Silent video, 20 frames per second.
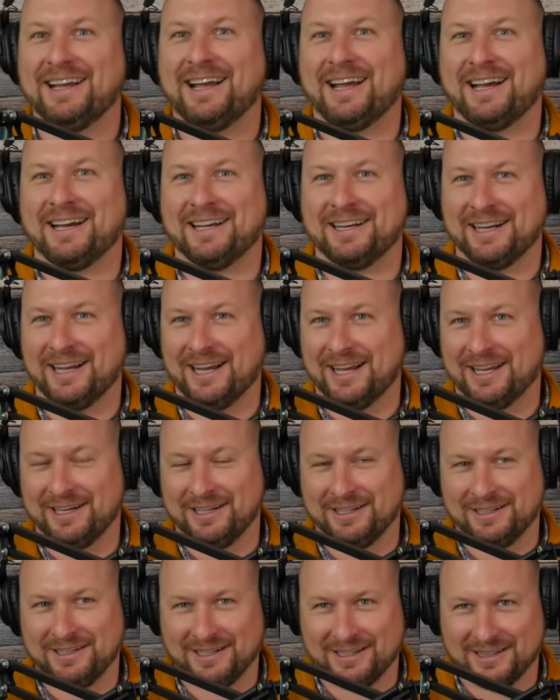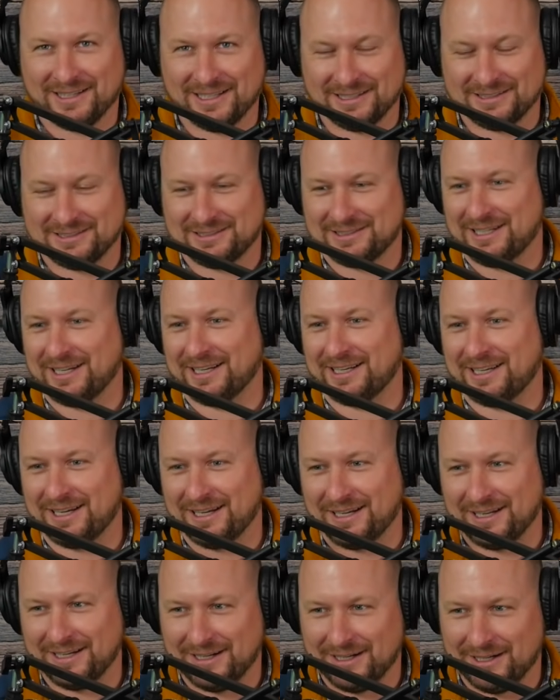and and that's like
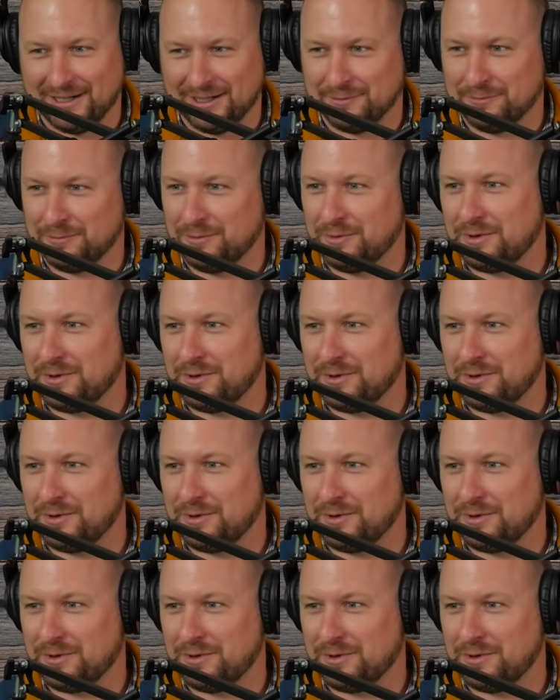a uh,